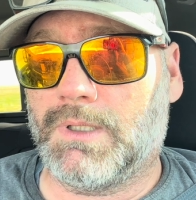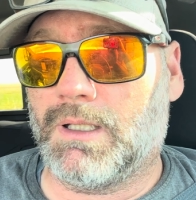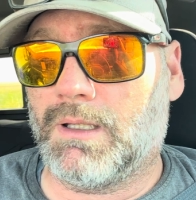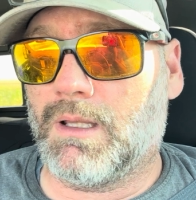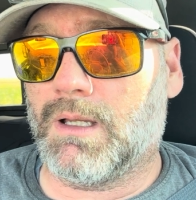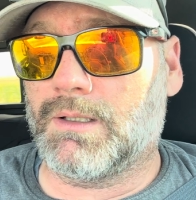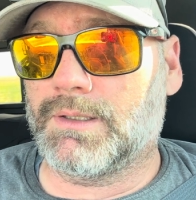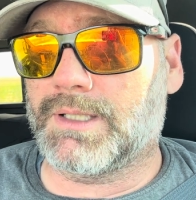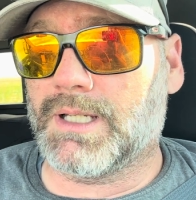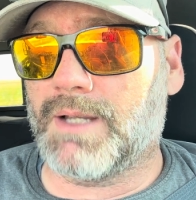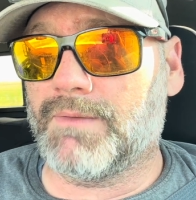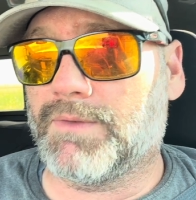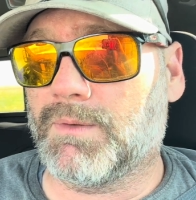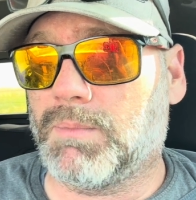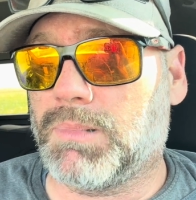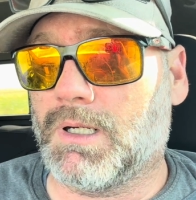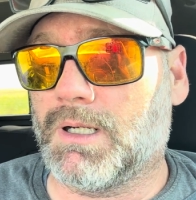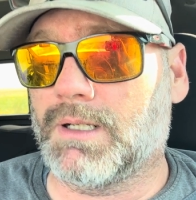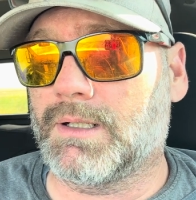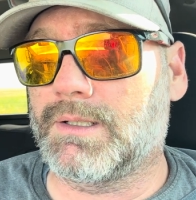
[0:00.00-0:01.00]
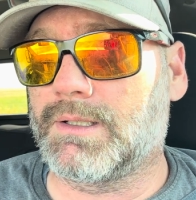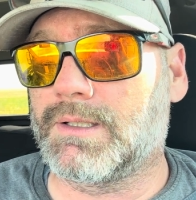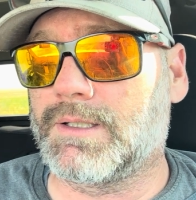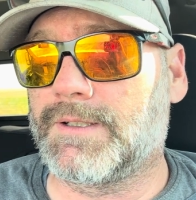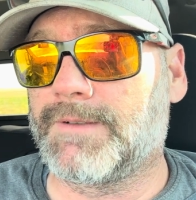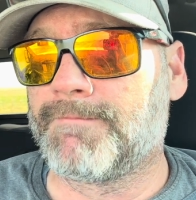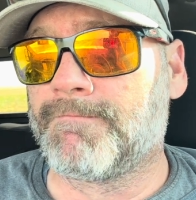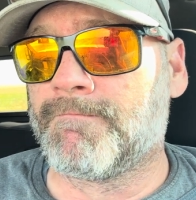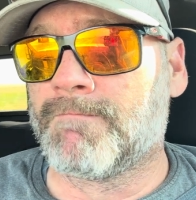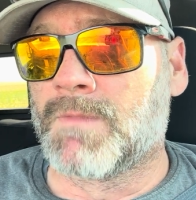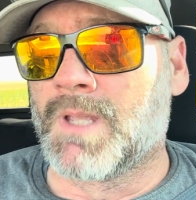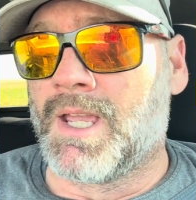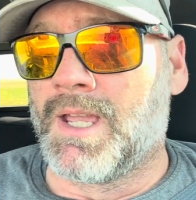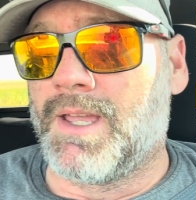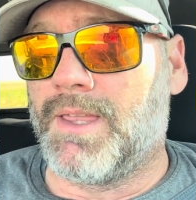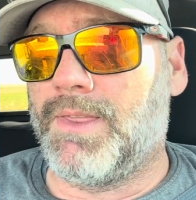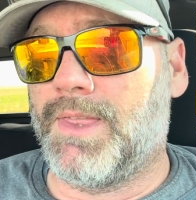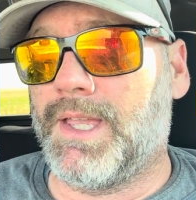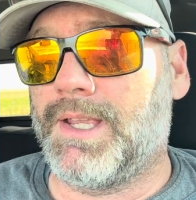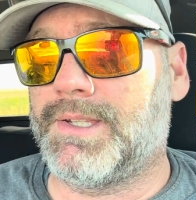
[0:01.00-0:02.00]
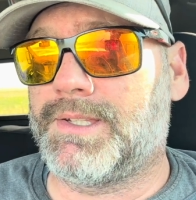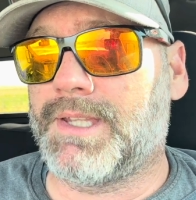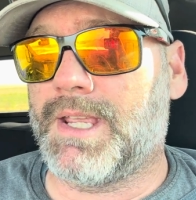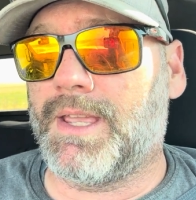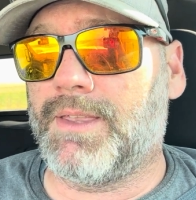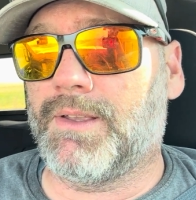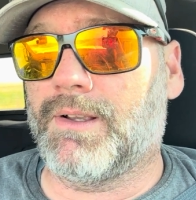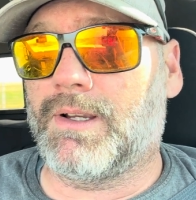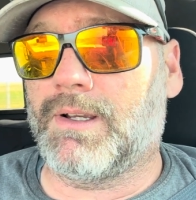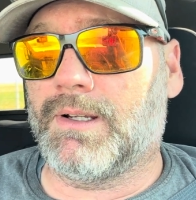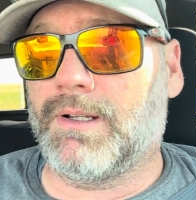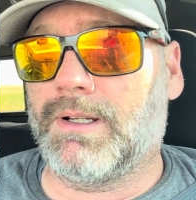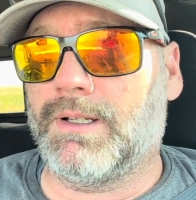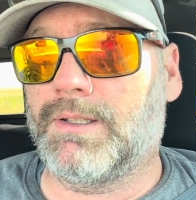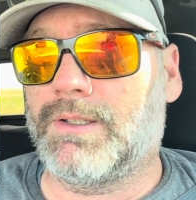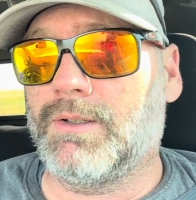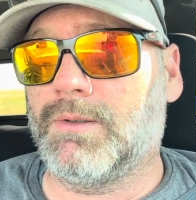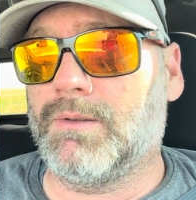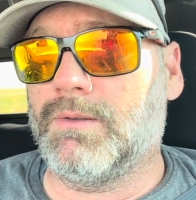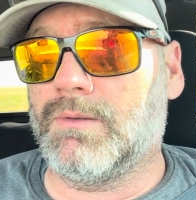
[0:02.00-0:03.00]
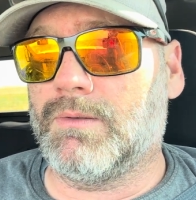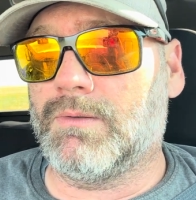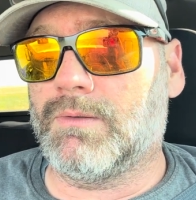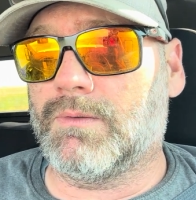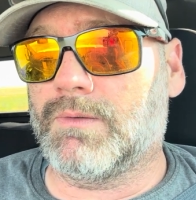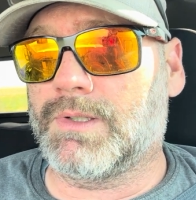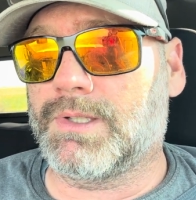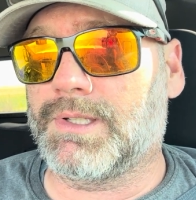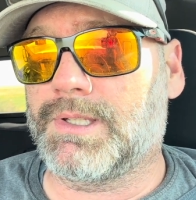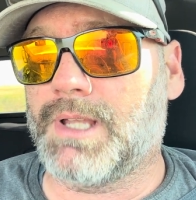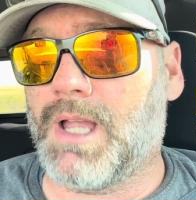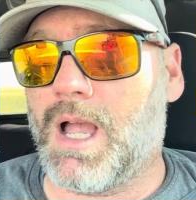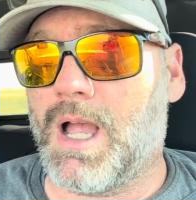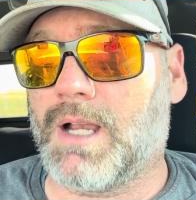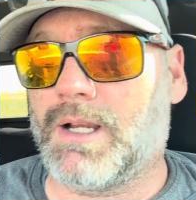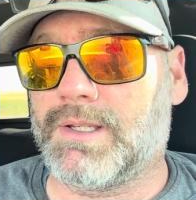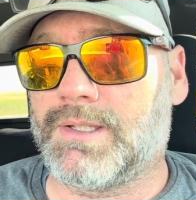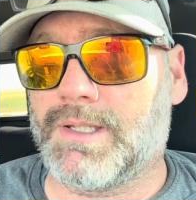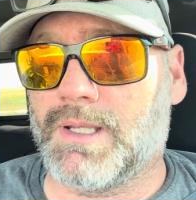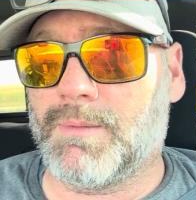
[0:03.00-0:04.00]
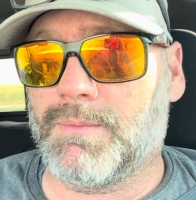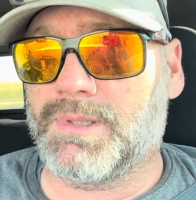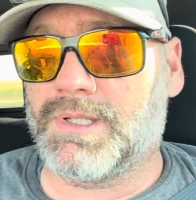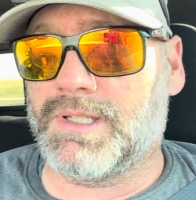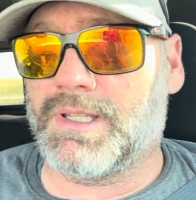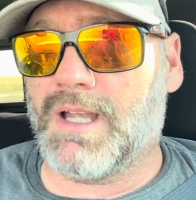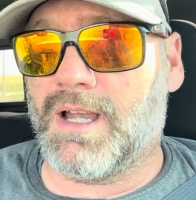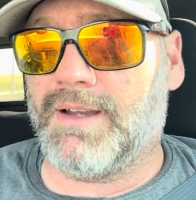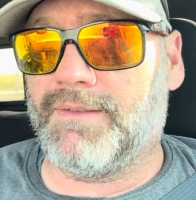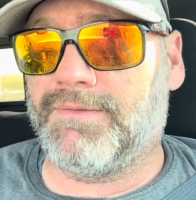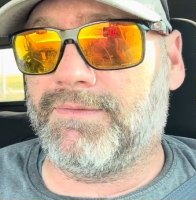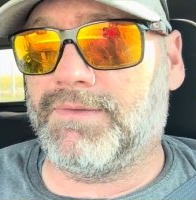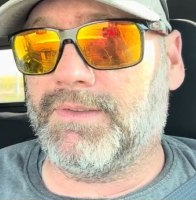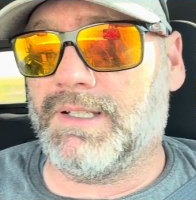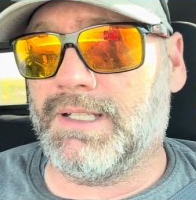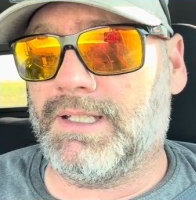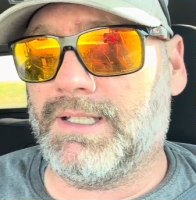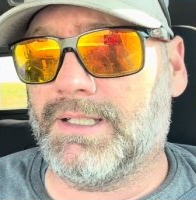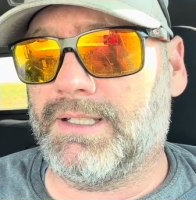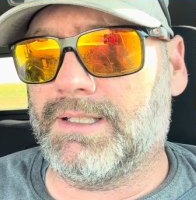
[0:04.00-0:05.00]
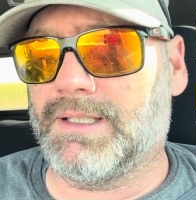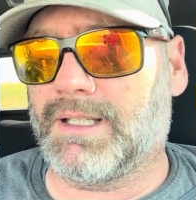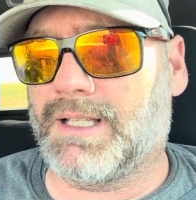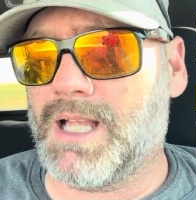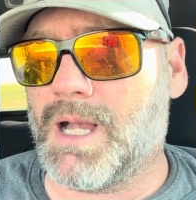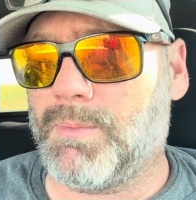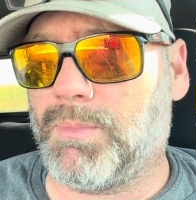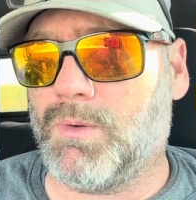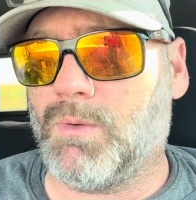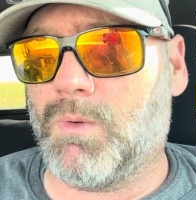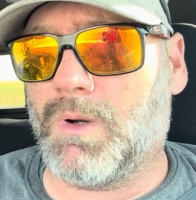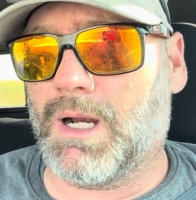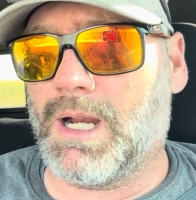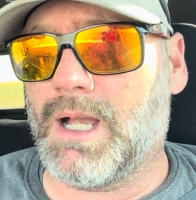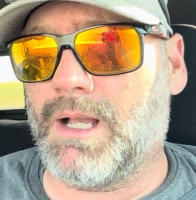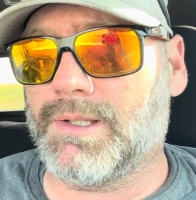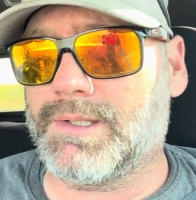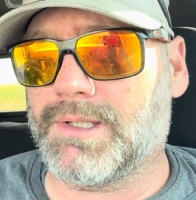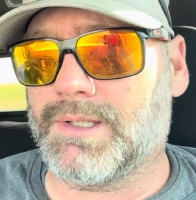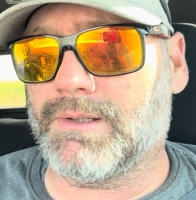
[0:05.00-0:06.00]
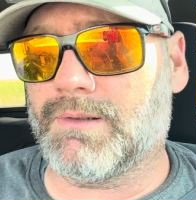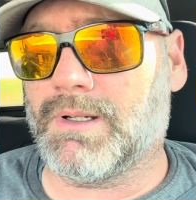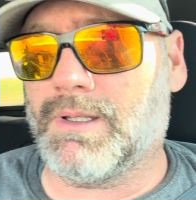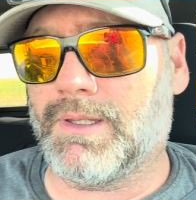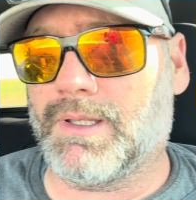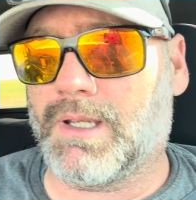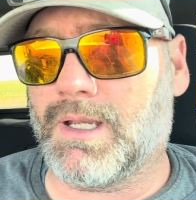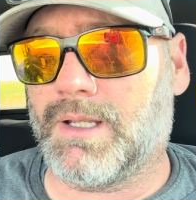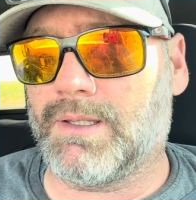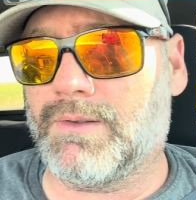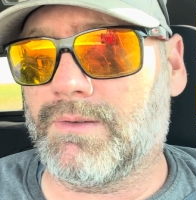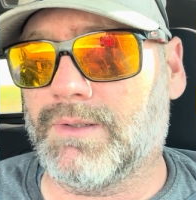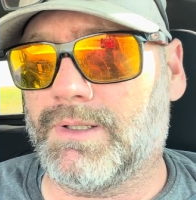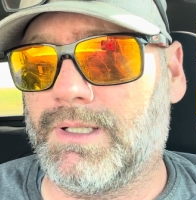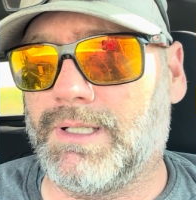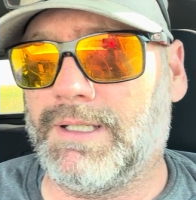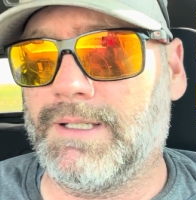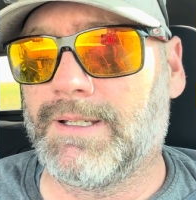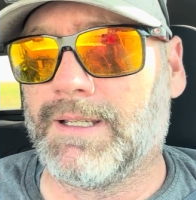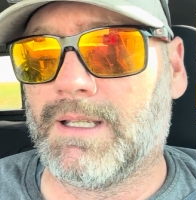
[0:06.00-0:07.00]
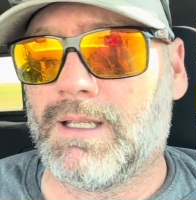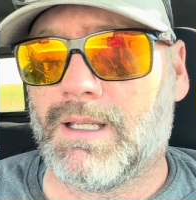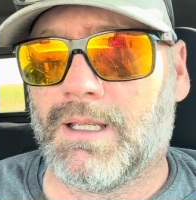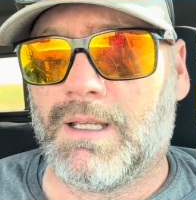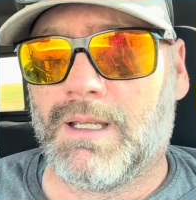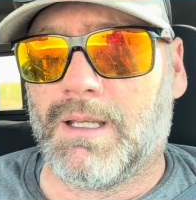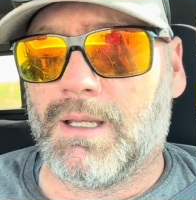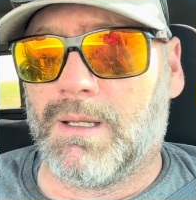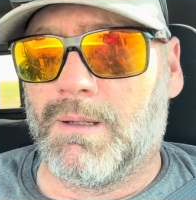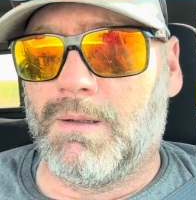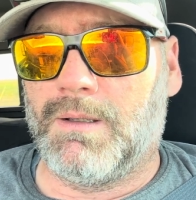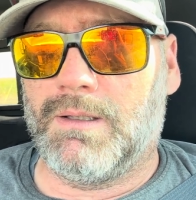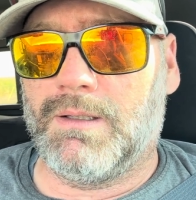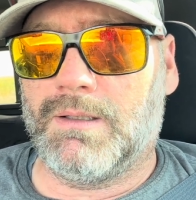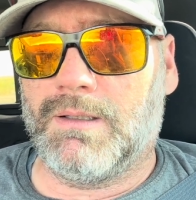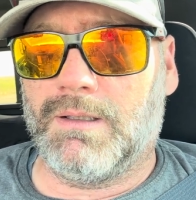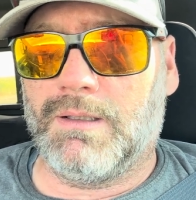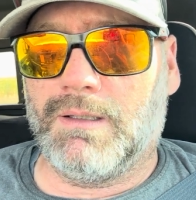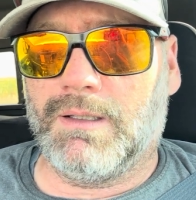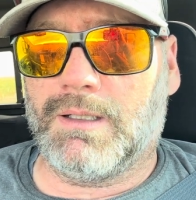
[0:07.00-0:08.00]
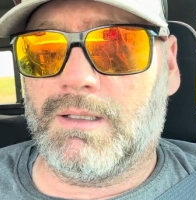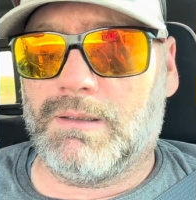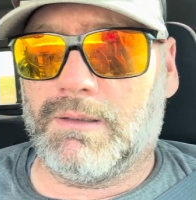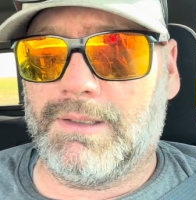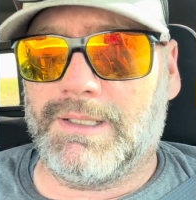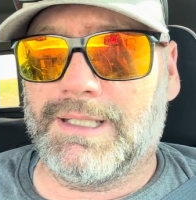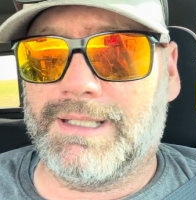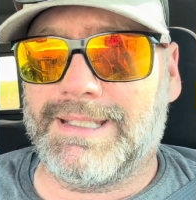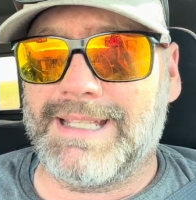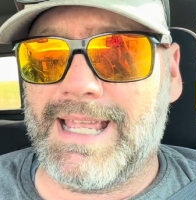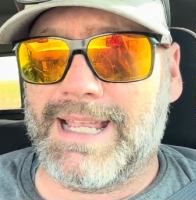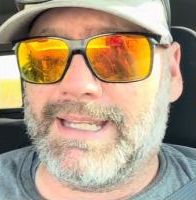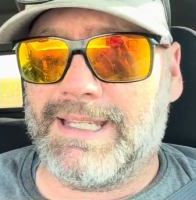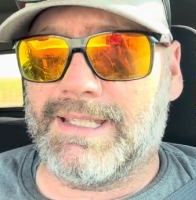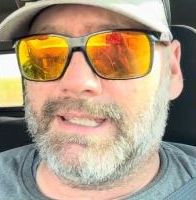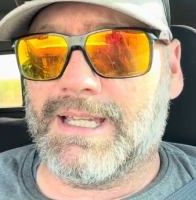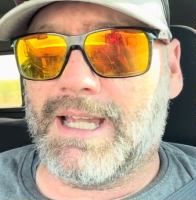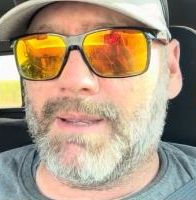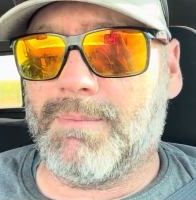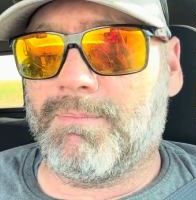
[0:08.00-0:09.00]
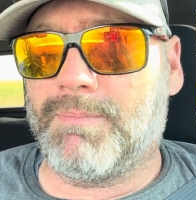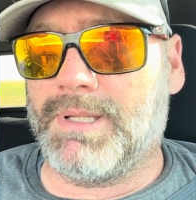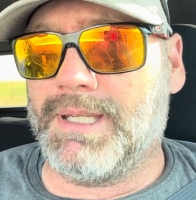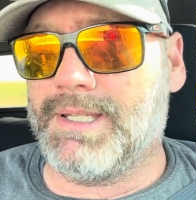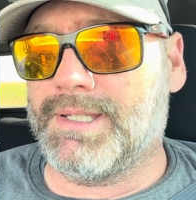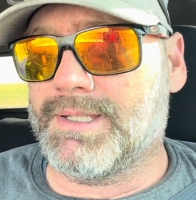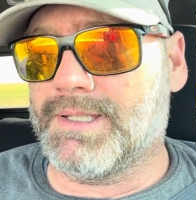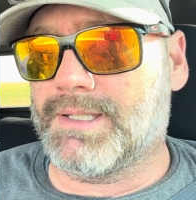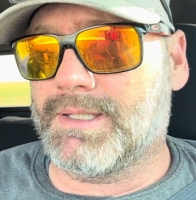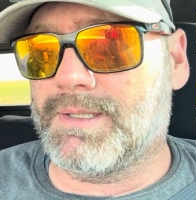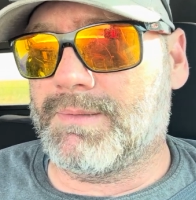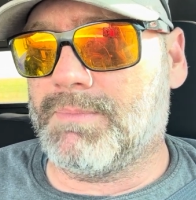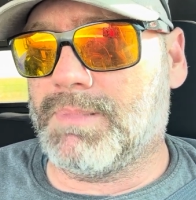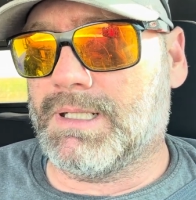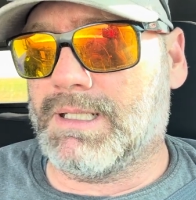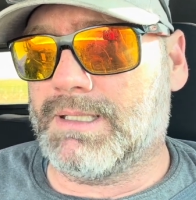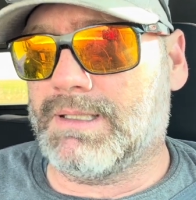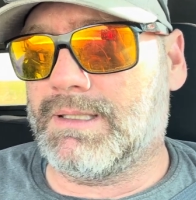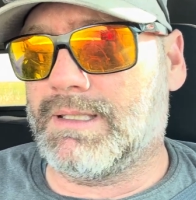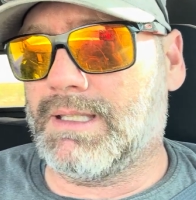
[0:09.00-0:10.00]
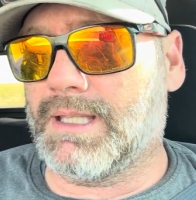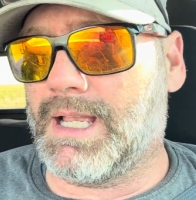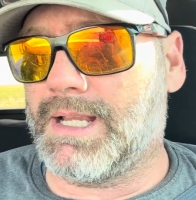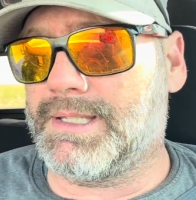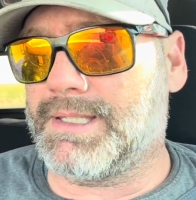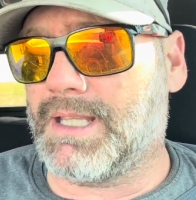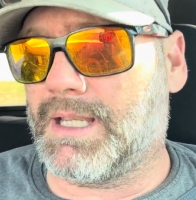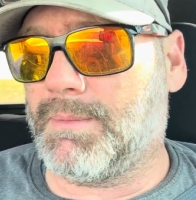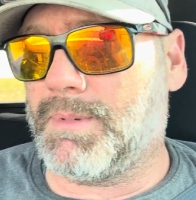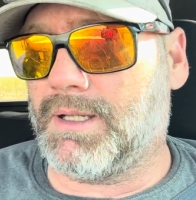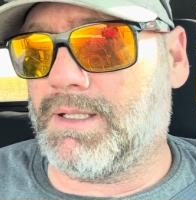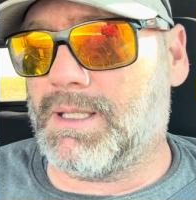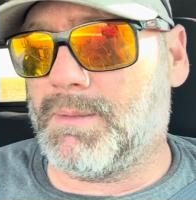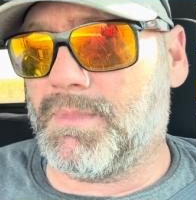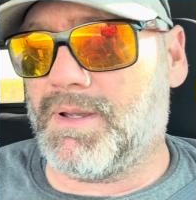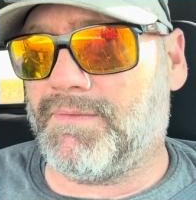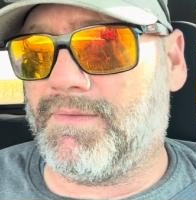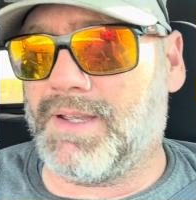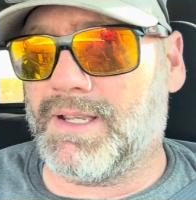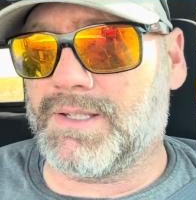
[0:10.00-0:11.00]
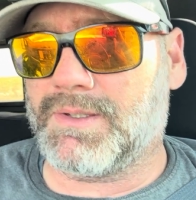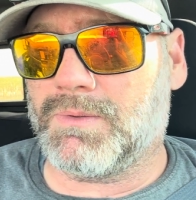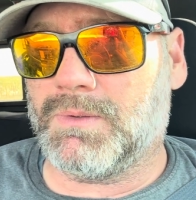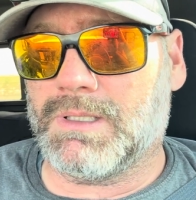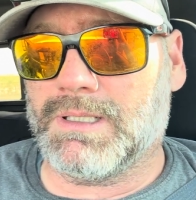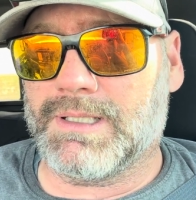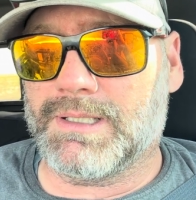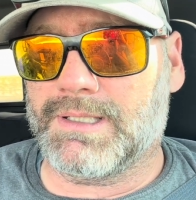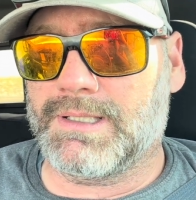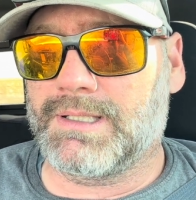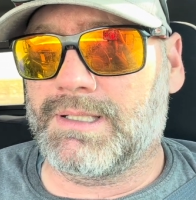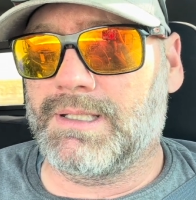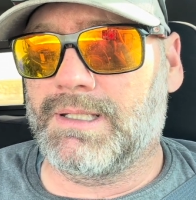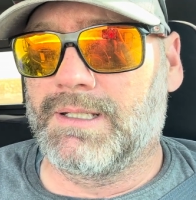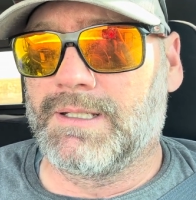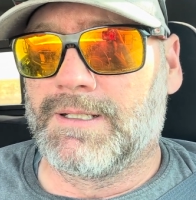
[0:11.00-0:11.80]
a long time for parts. They say they're going to stock some stuff in a couple warehouses around the country, little knick-knacky type pieces. But the nice thing about MFS was,